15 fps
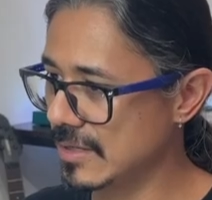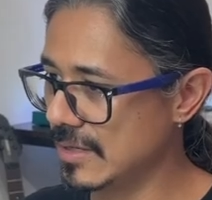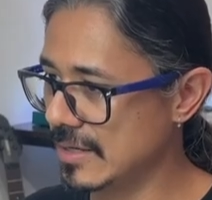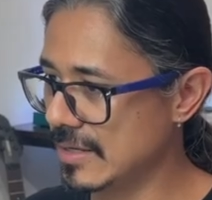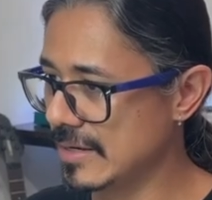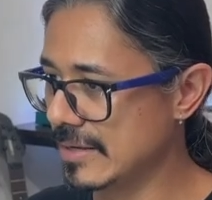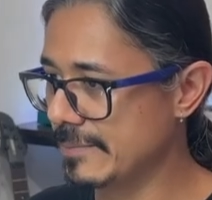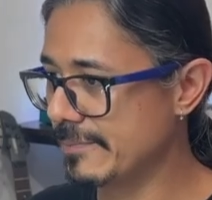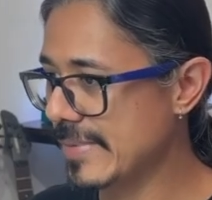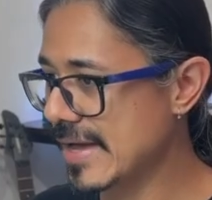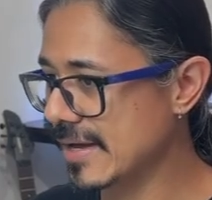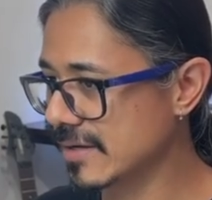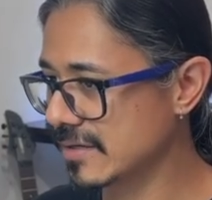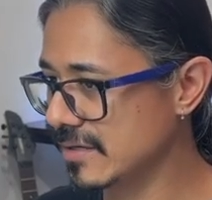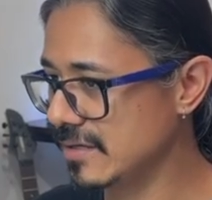and I'm
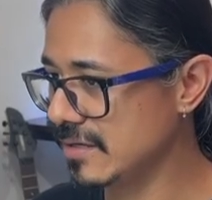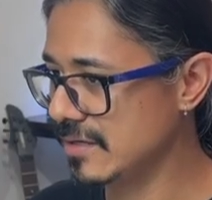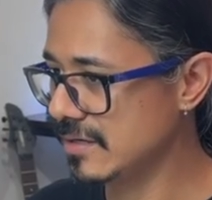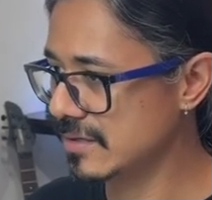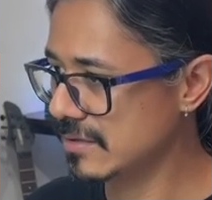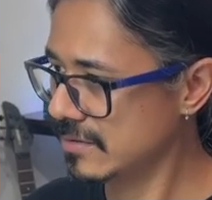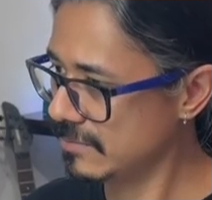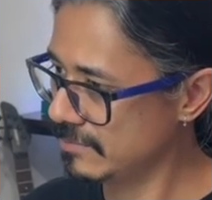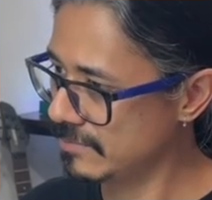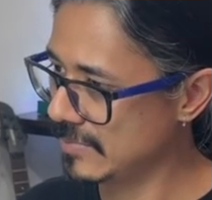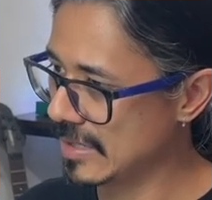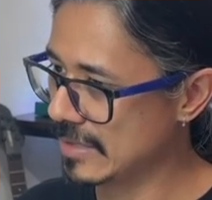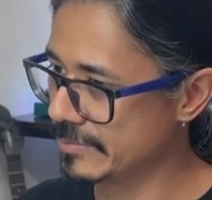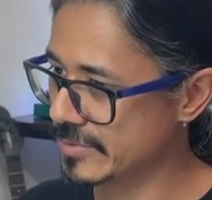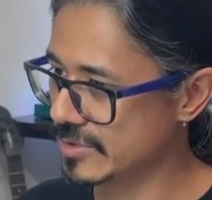back here.
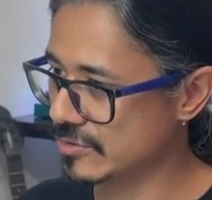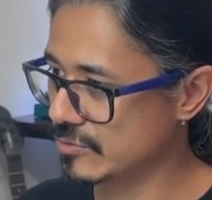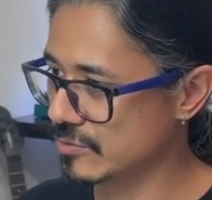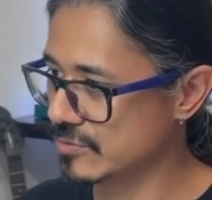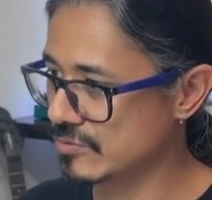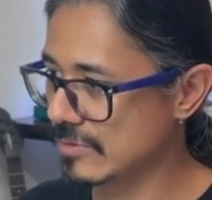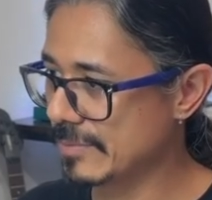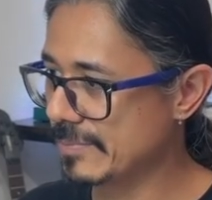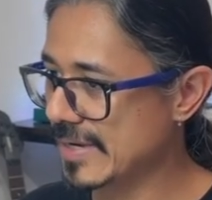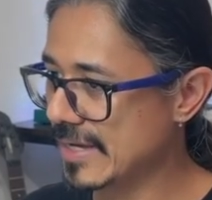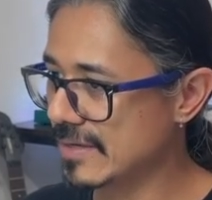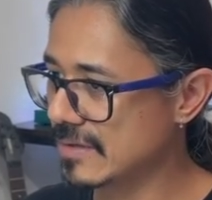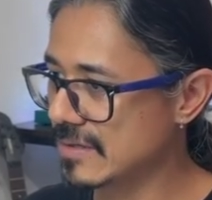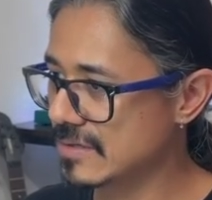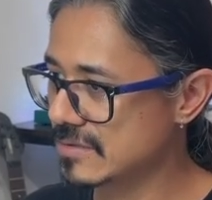Just going to
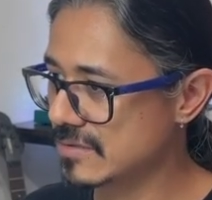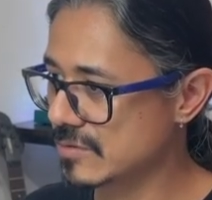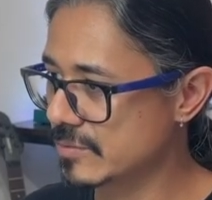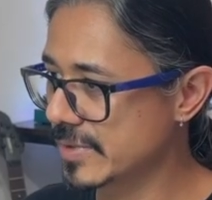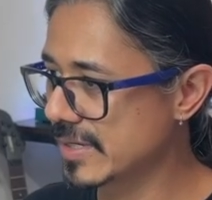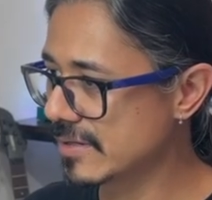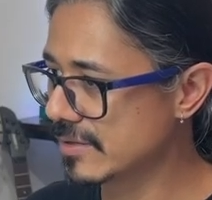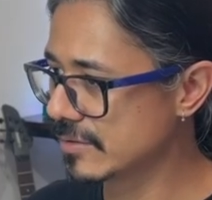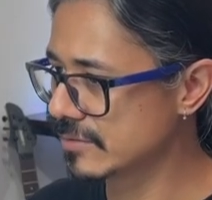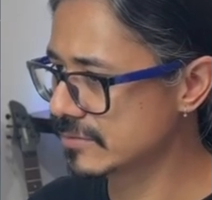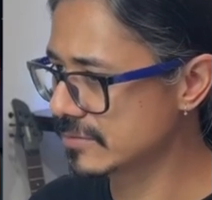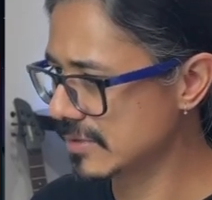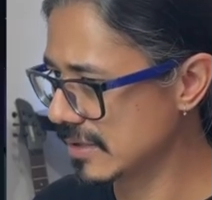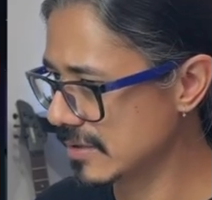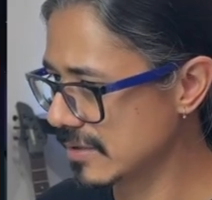apply this,
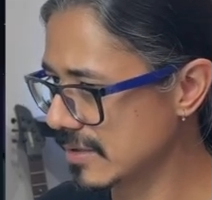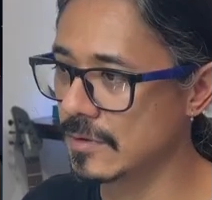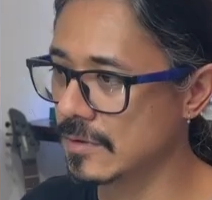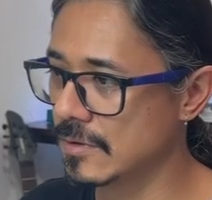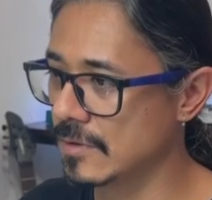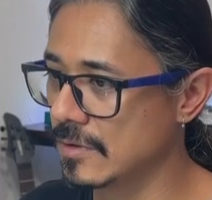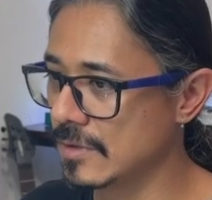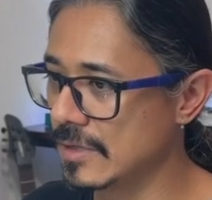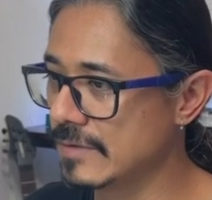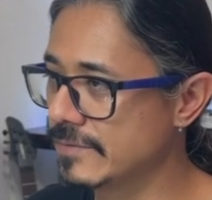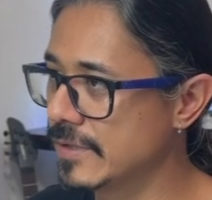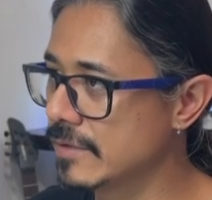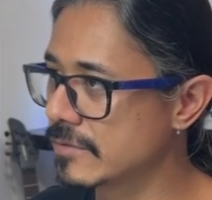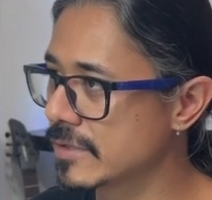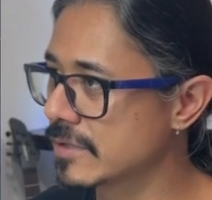reload. If
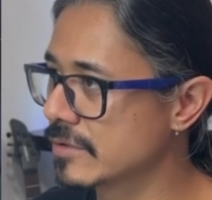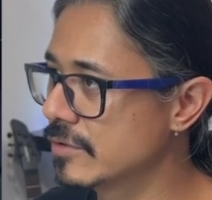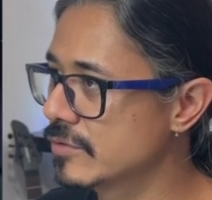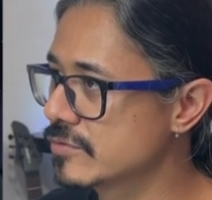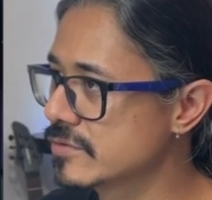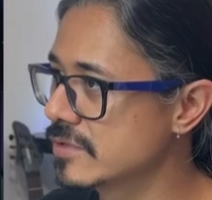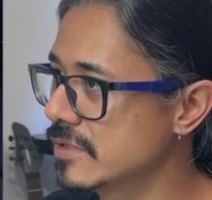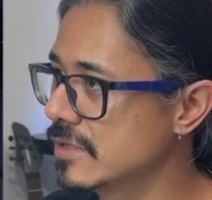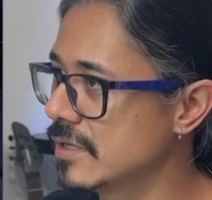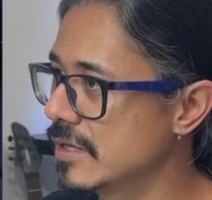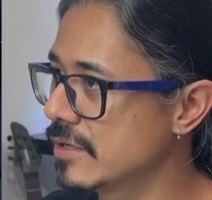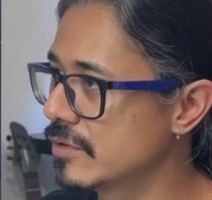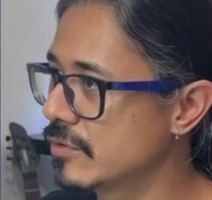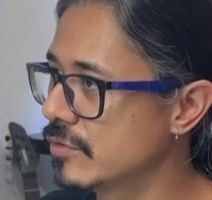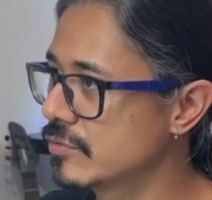here in Ghostty,
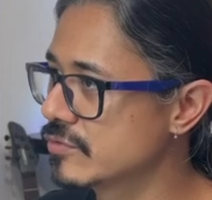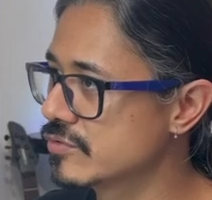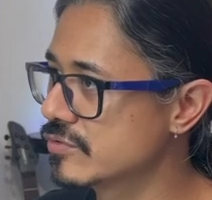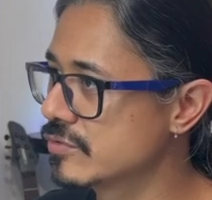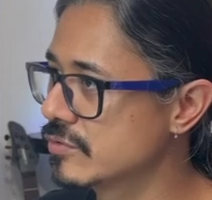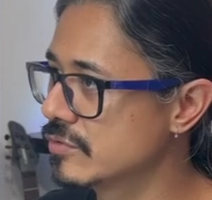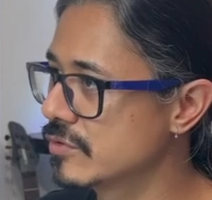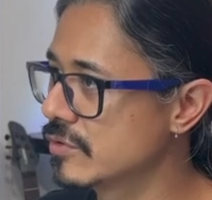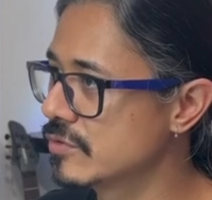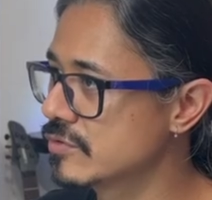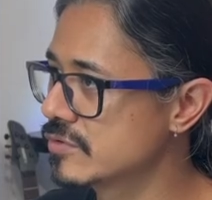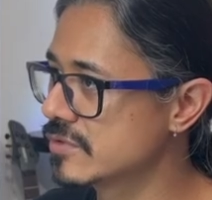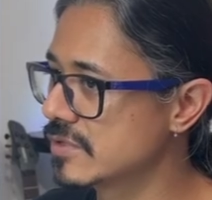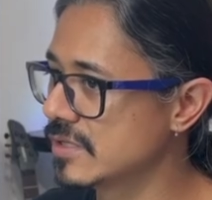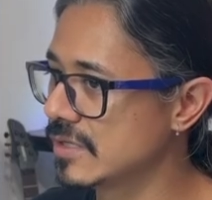I go to
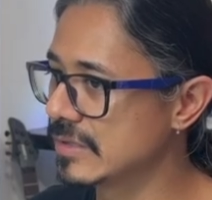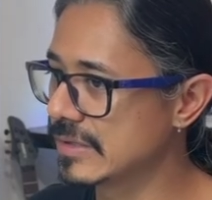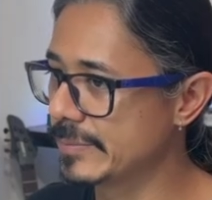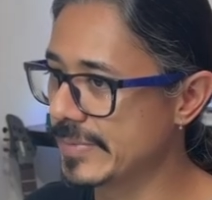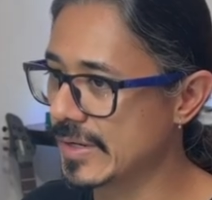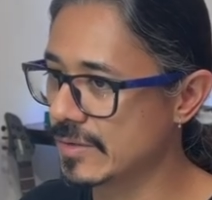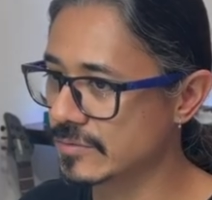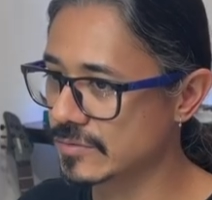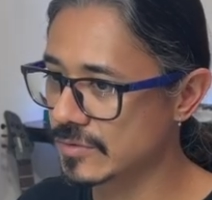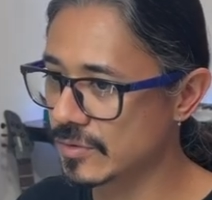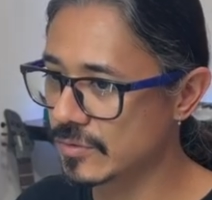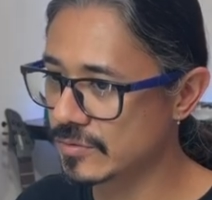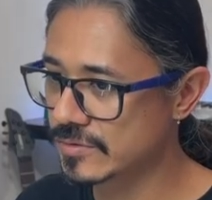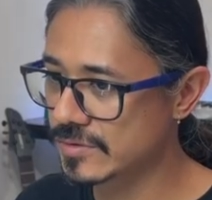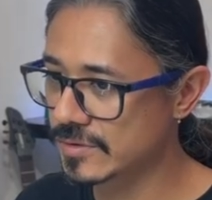Ghostty about
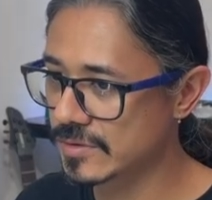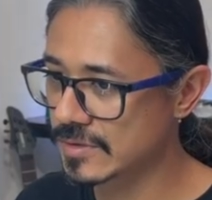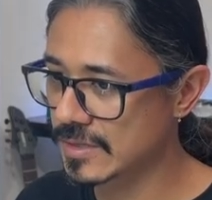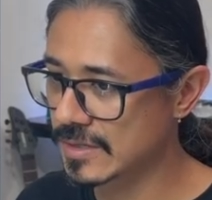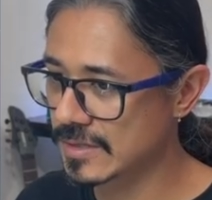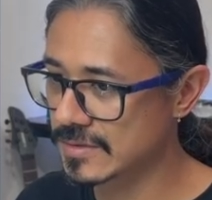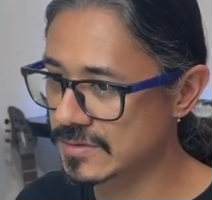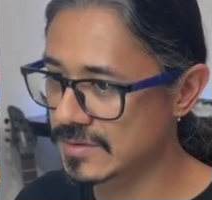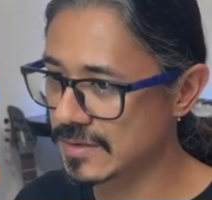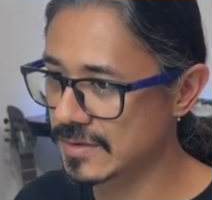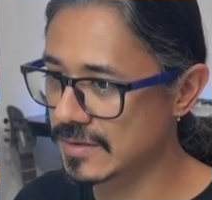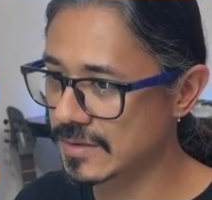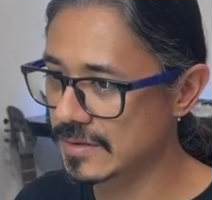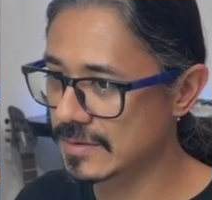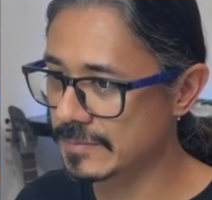Ghostty, you're gonna see
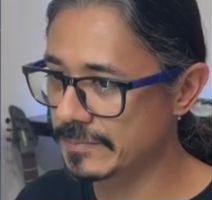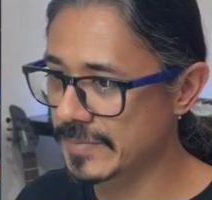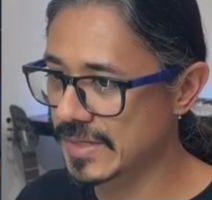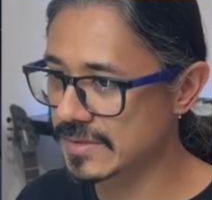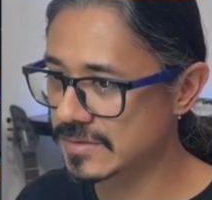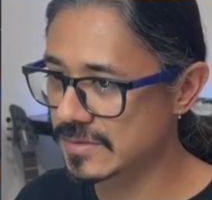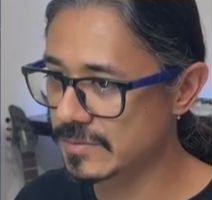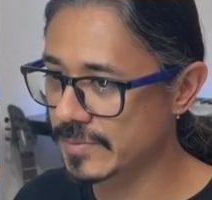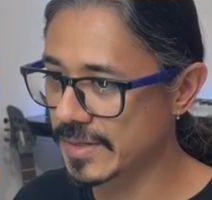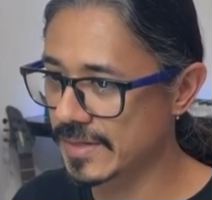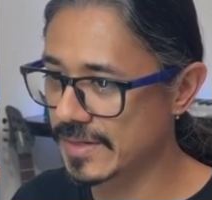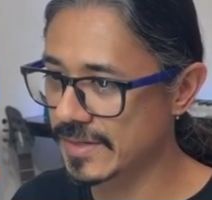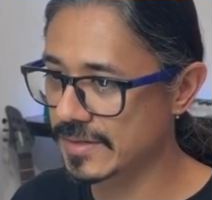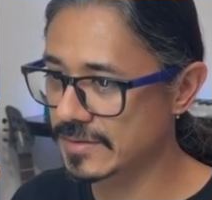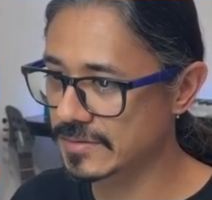the commit
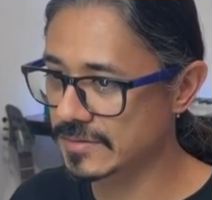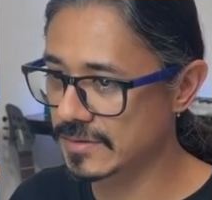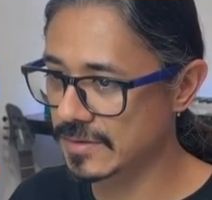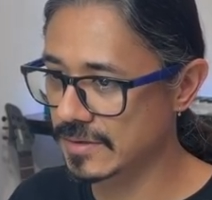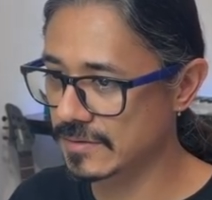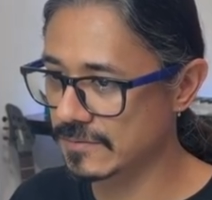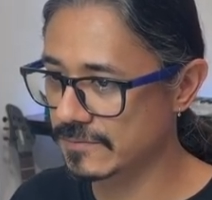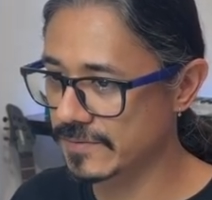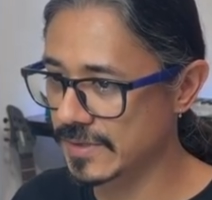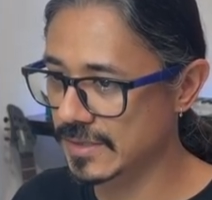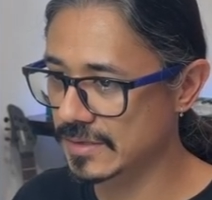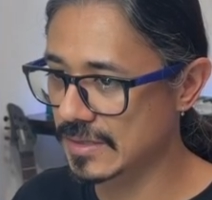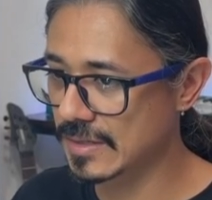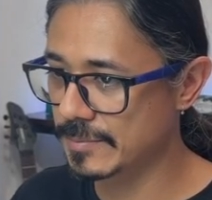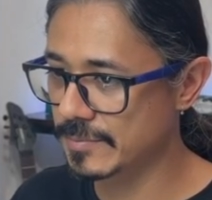related to the config
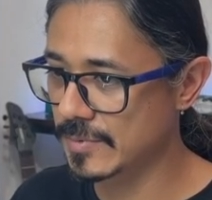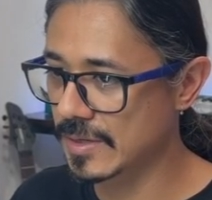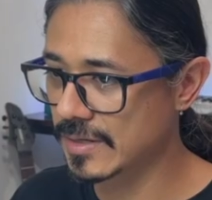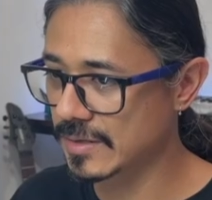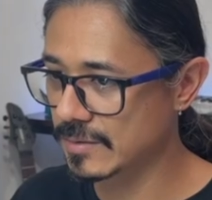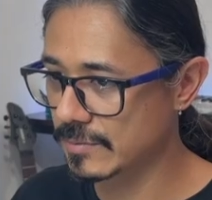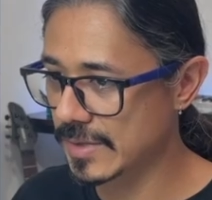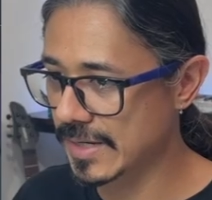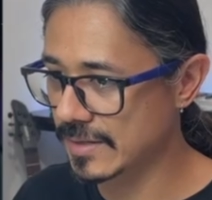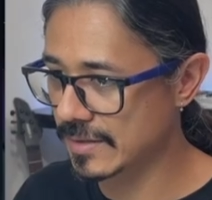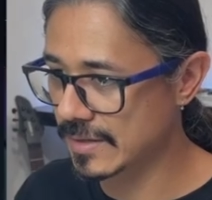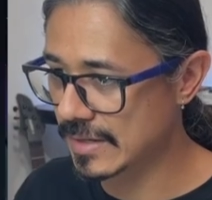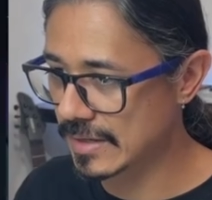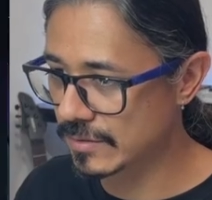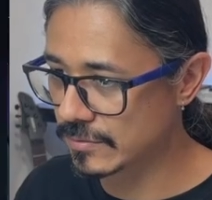that I'm running right
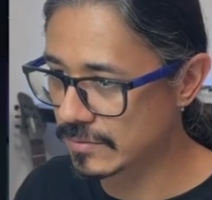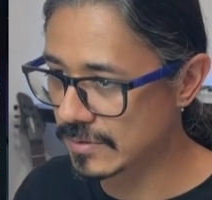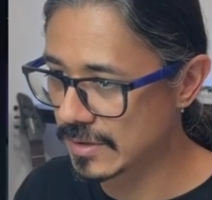now,